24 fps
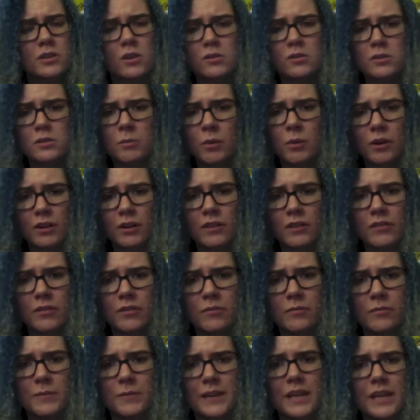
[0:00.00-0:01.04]
supportive
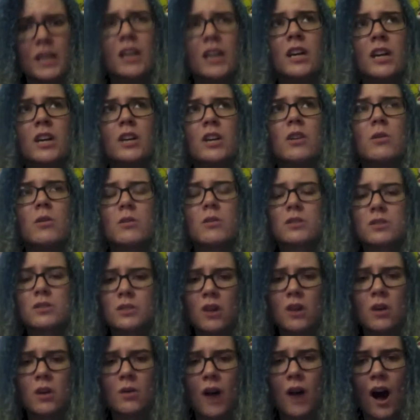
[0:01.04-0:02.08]
of me. You're
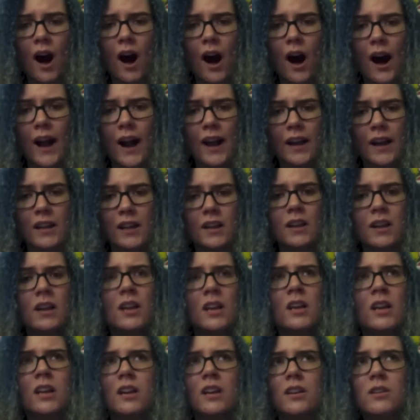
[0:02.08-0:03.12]
so kind.
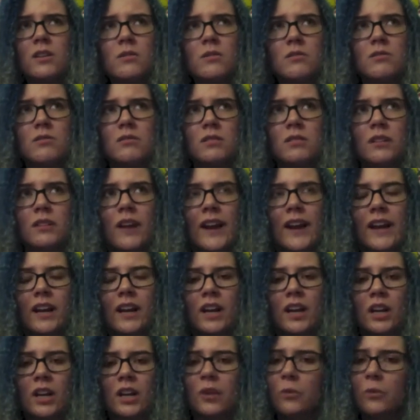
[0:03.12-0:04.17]
You're
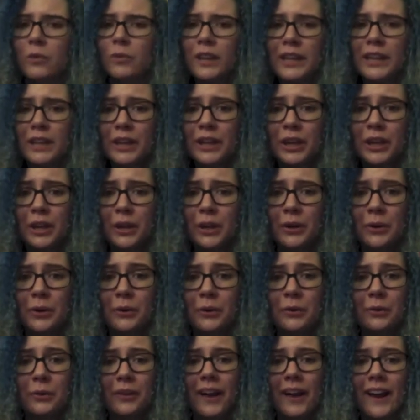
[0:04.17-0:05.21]
really
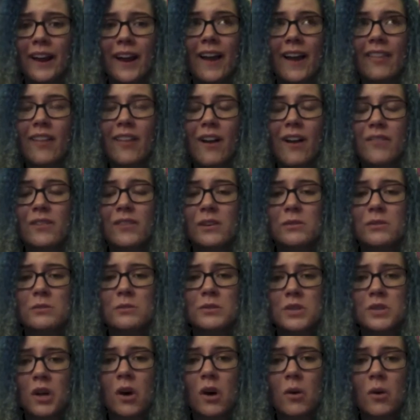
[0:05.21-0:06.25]
cute. Like, I love you
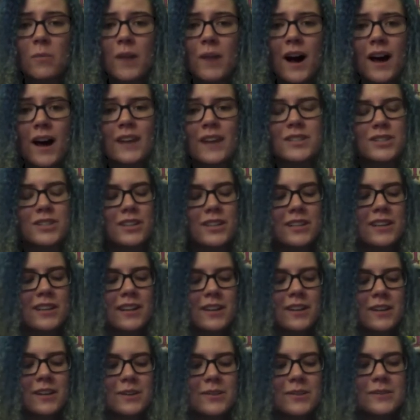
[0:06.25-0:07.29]
so much. And
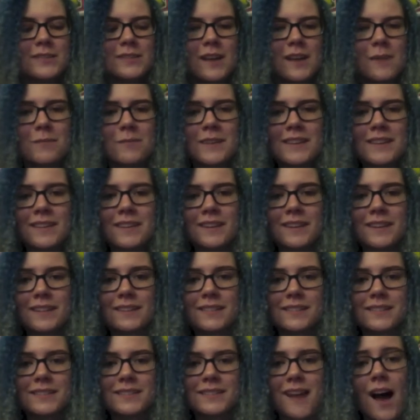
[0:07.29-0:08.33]
you sent me the
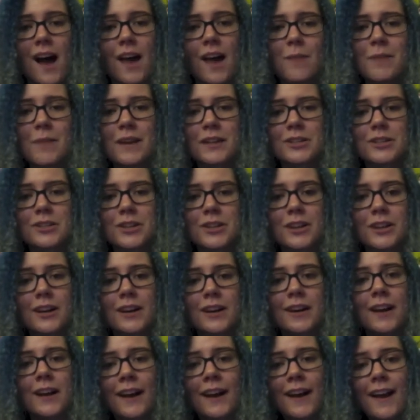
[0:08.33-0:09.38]
Psy
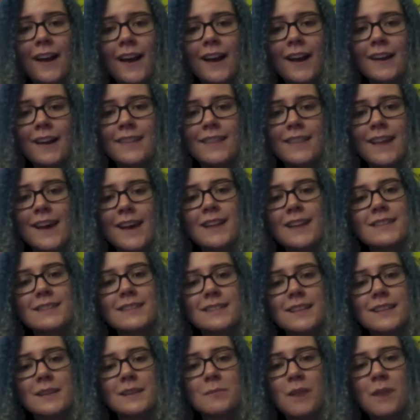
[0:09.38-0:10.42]
picture, and
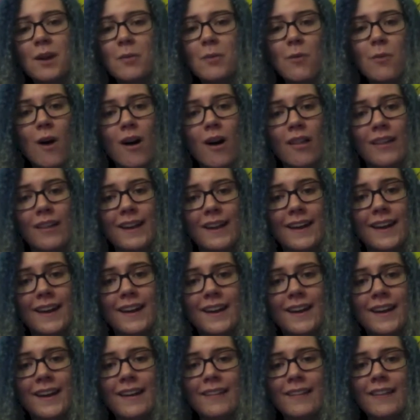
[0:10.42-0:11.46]
that's in my
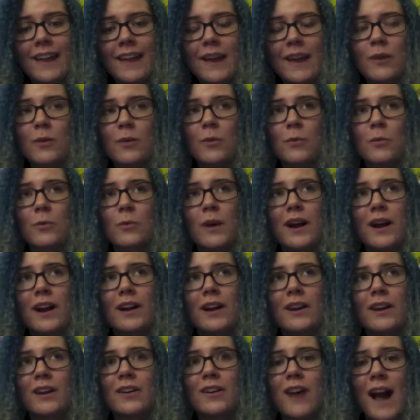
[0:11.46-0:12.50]
wallet, like, where
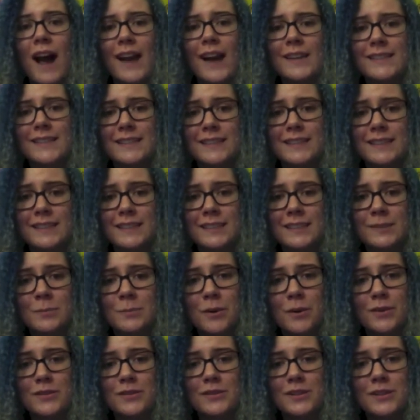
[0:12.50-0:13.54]
your ID's
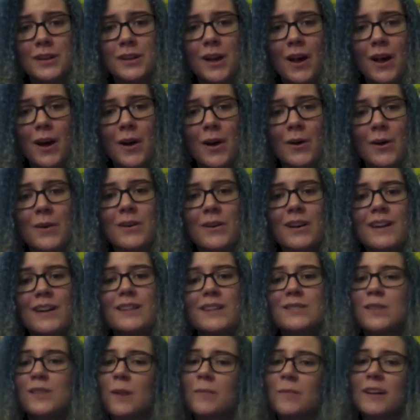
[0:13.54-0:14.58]
supposed to go.
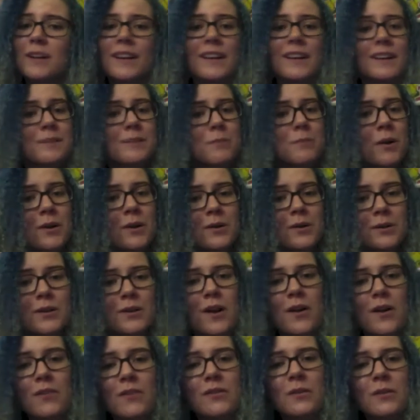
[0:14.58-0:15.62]
So I'm gonna get pulled
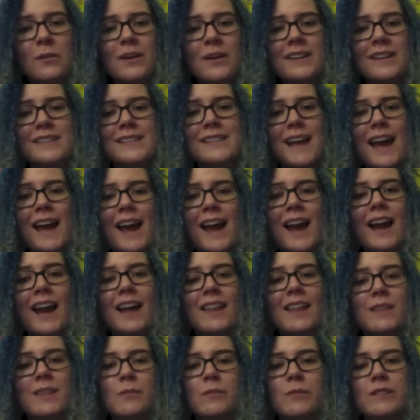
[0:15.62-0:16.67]
over one day,
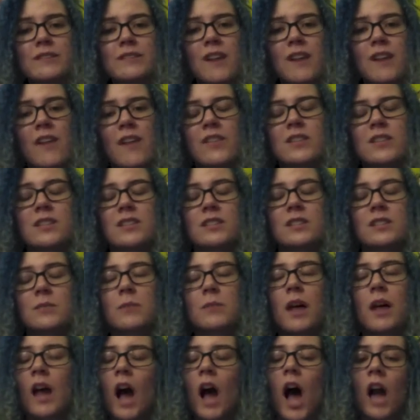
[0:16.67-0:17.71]
and the police officer is gonna be
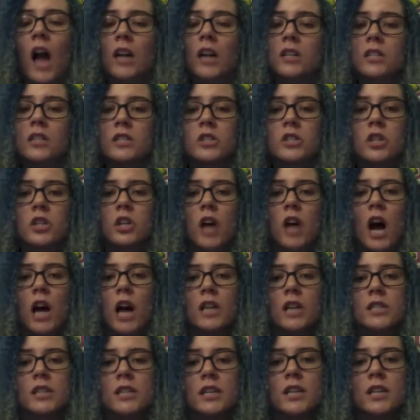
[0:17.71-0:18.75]
like, I need to see your
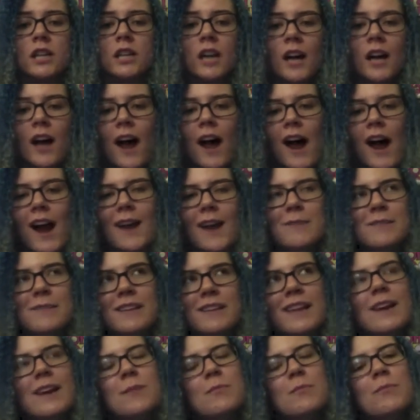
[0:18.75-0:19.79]
ID. And I'm gonna,
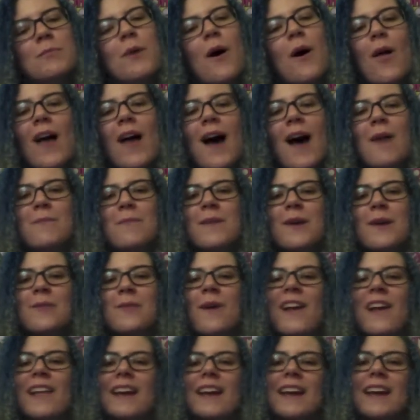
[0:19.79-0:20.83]
like, pull out my
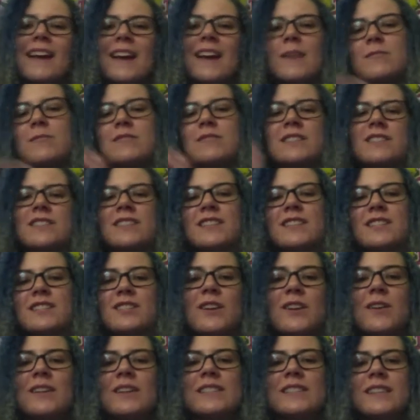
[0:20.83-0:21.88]
wallet, and I'm just gonna
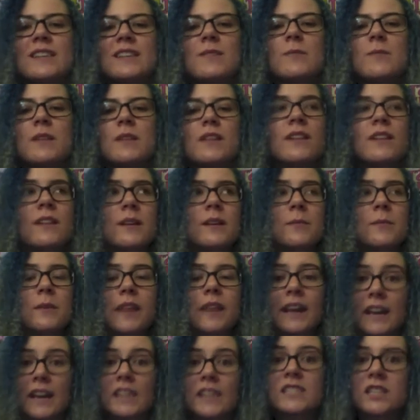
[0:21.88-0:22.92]
show it to them, and they're gonna be
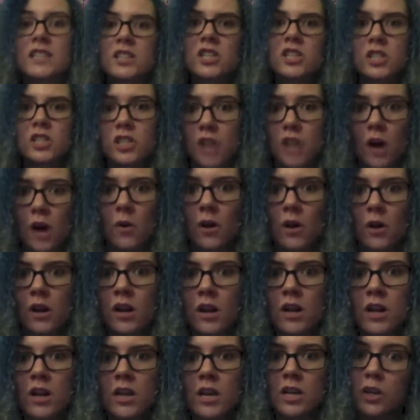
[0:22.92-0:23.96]
like, is this a joke?
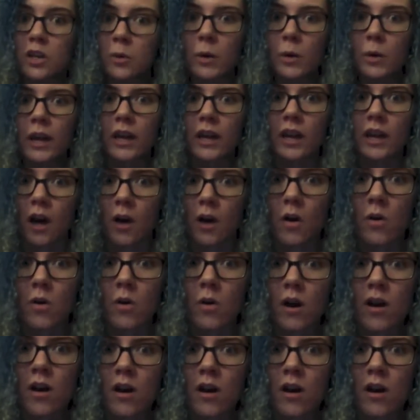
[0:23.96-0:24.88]
You wanna go?